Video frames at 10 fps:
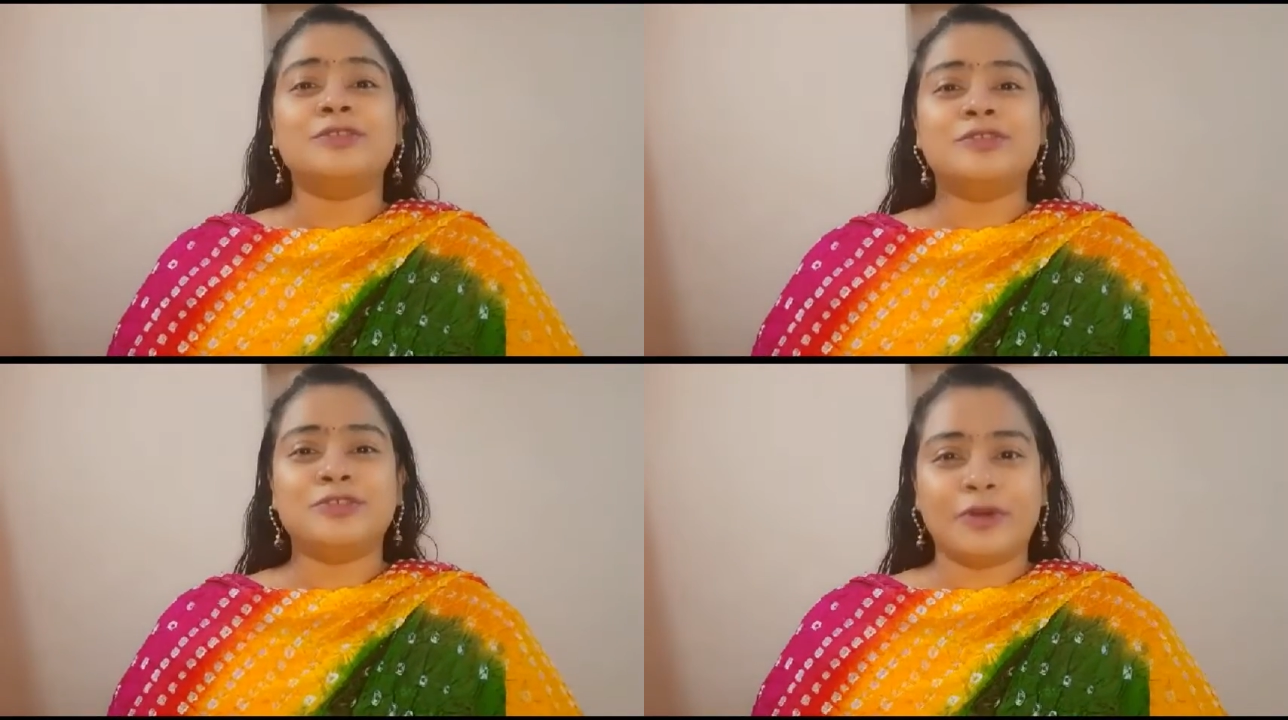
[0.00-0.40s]

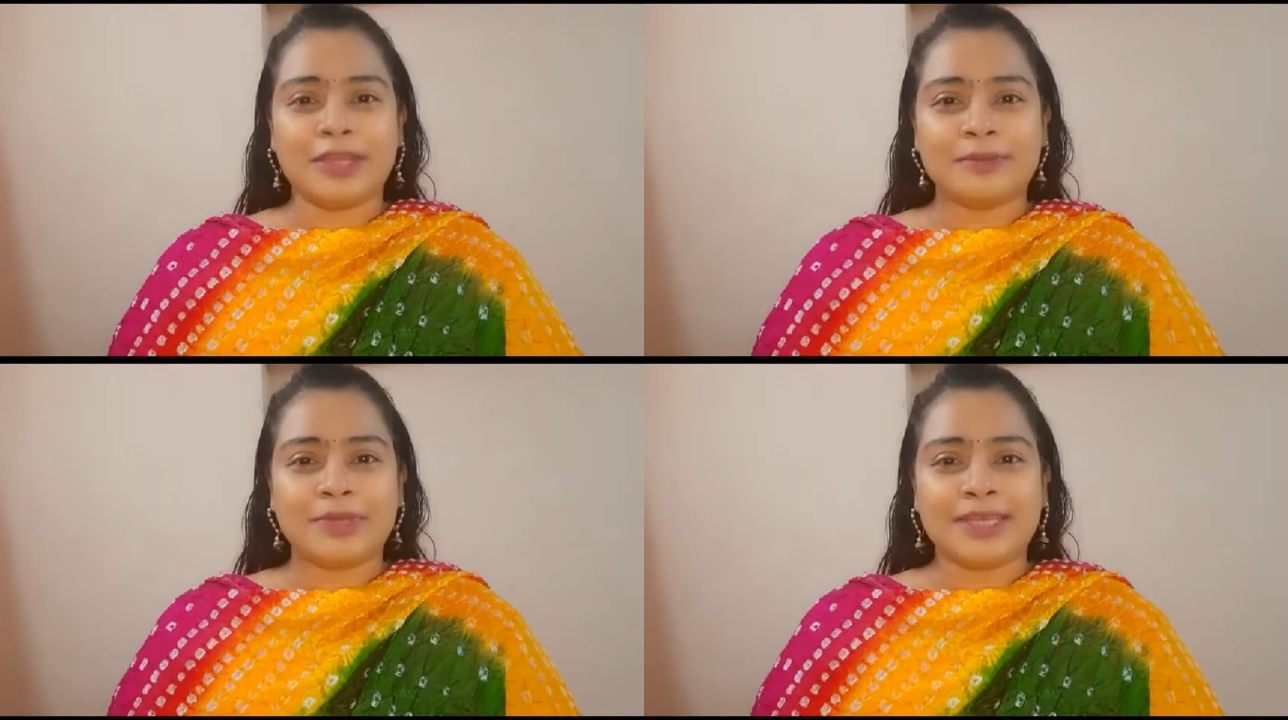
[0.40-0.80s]
to
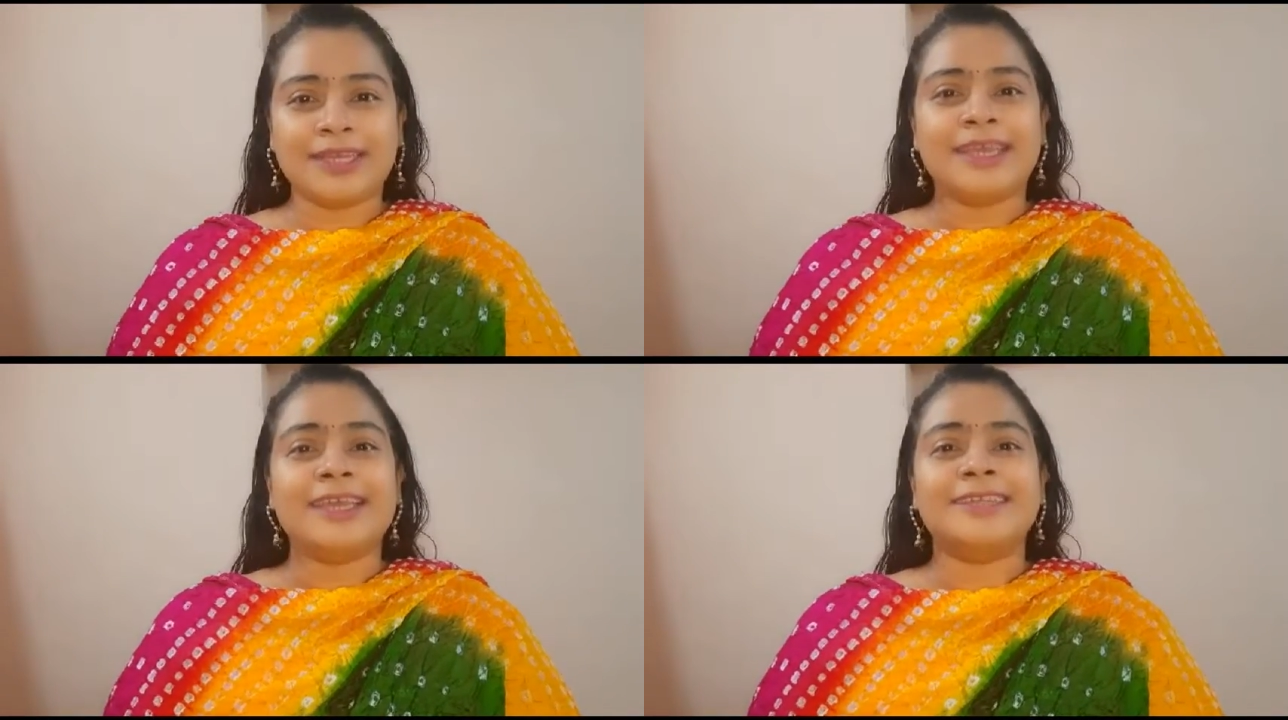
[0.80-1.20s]
join
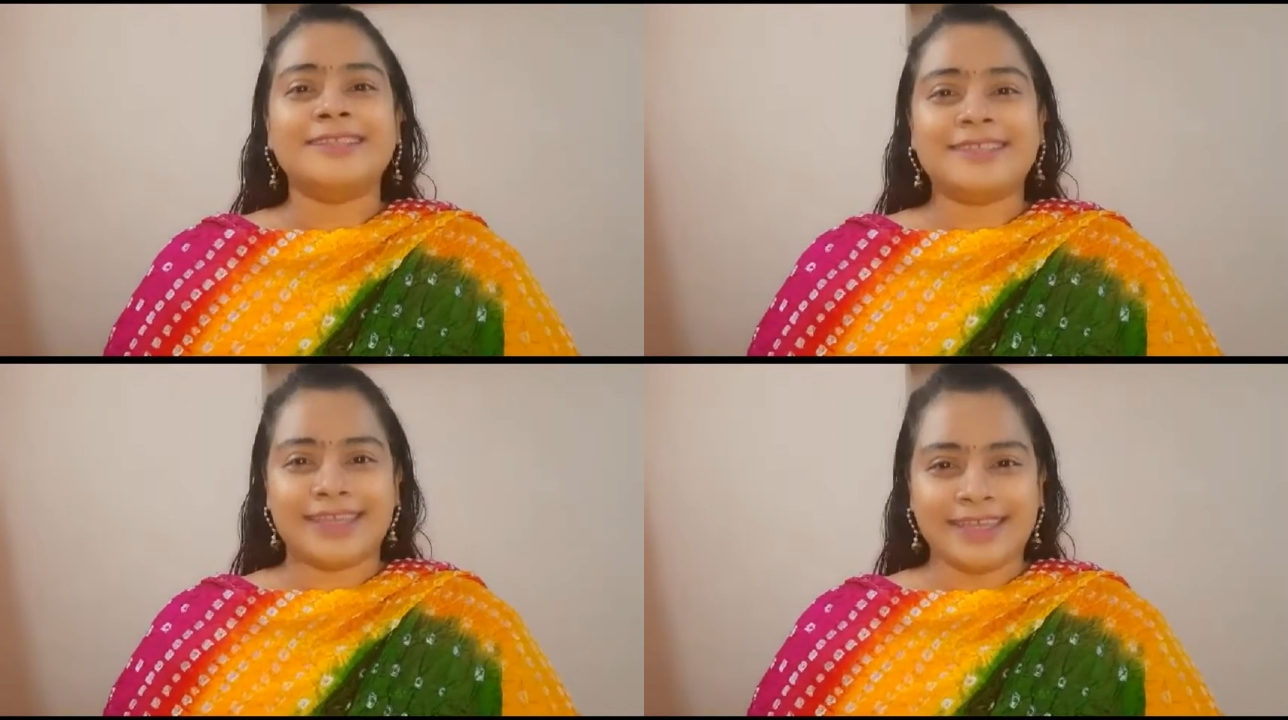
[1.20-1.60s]
me
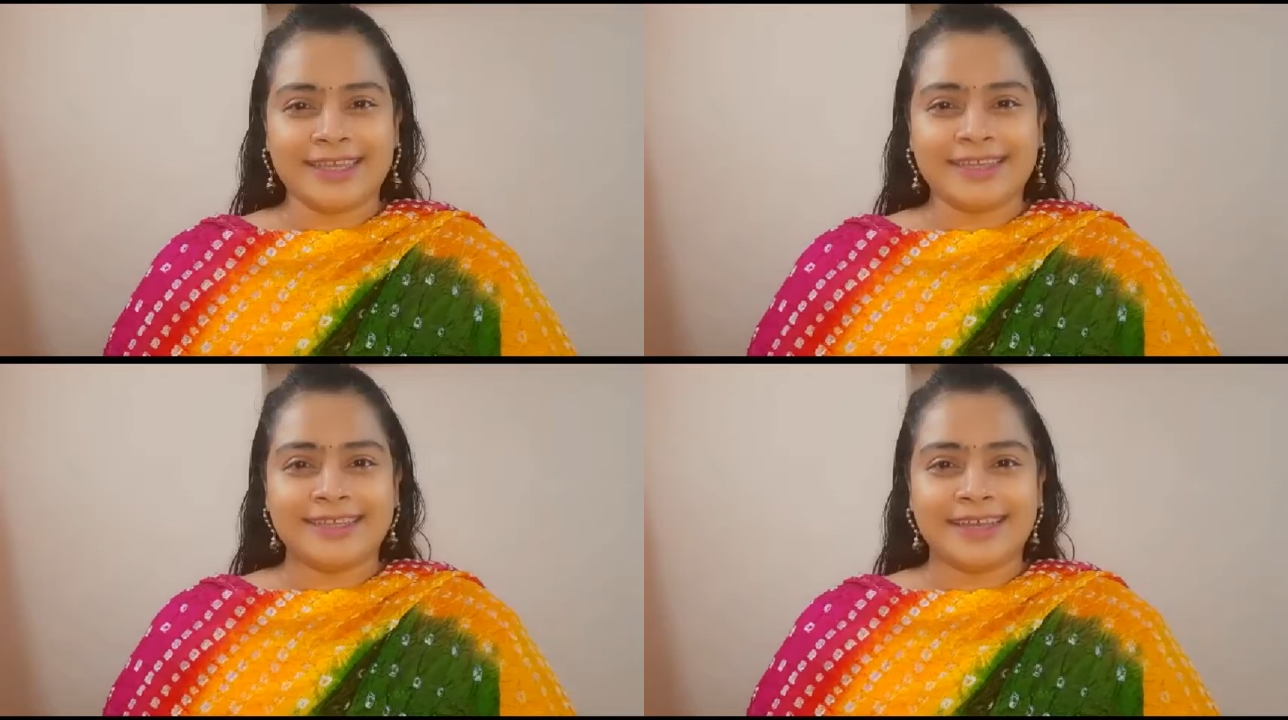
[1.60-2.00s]
in
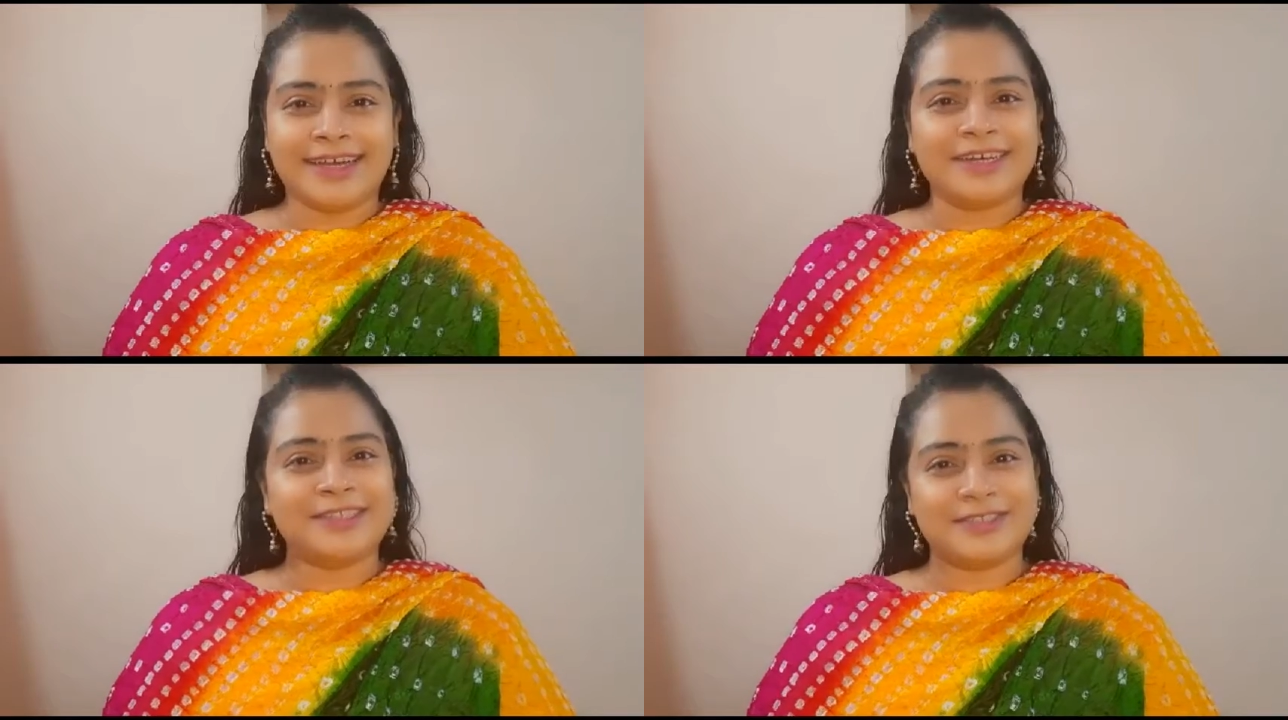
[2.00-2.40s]
taking
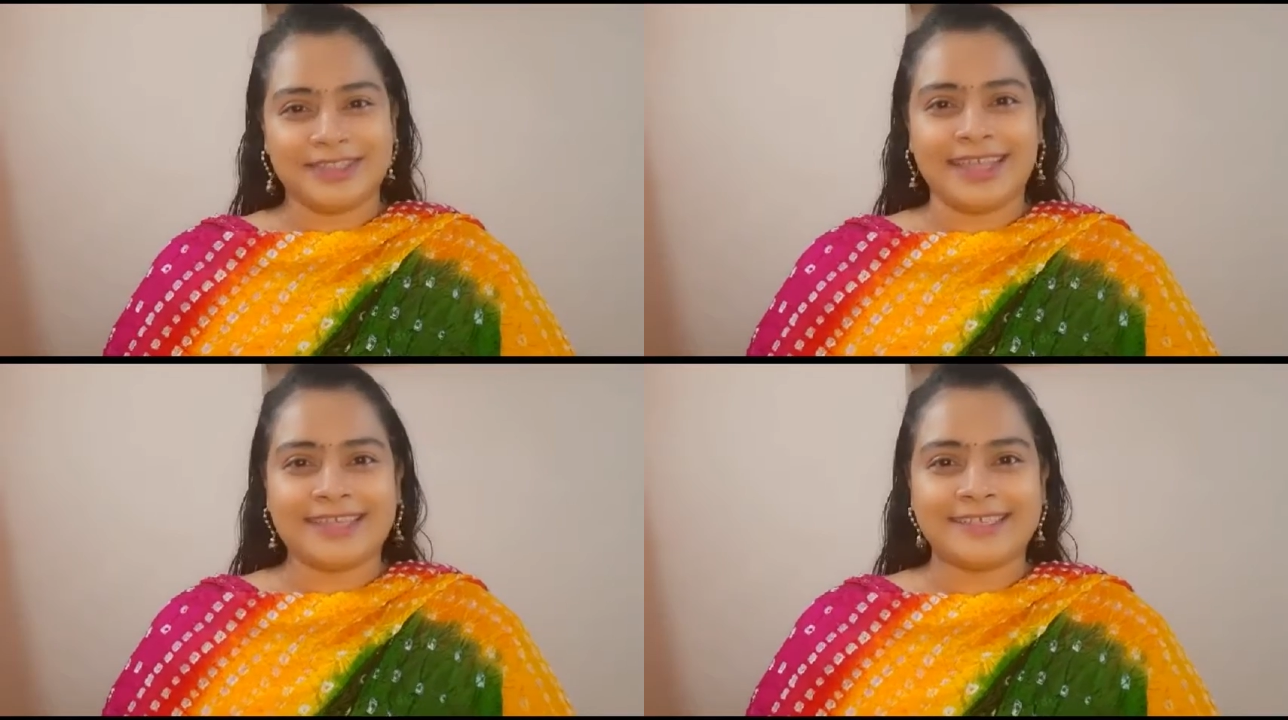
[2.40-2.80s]
India to
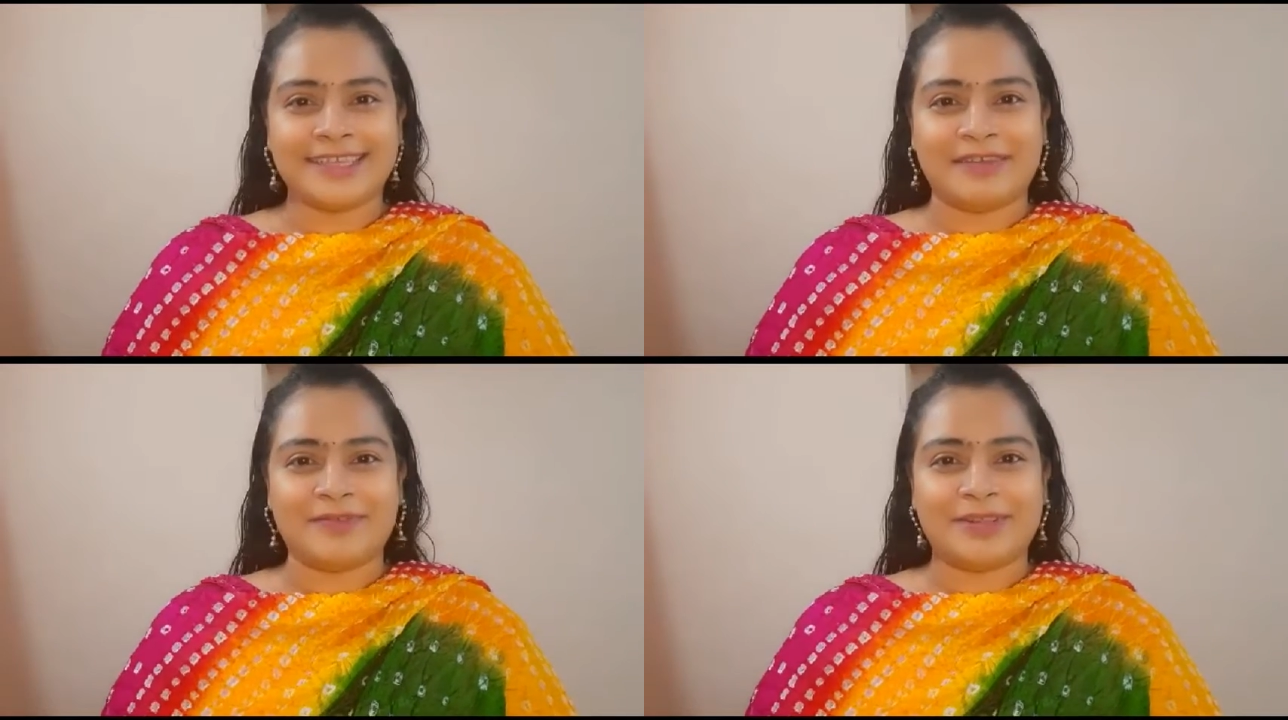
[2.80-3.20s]
the
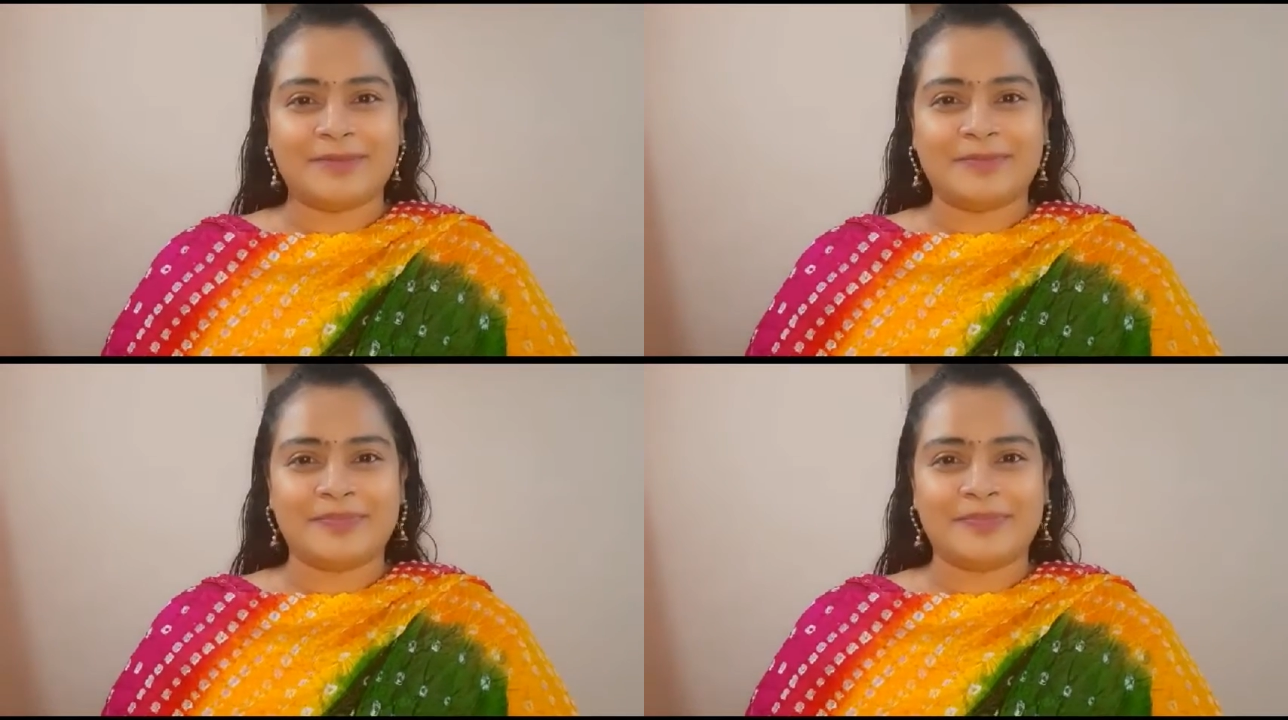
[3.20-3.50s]
next level.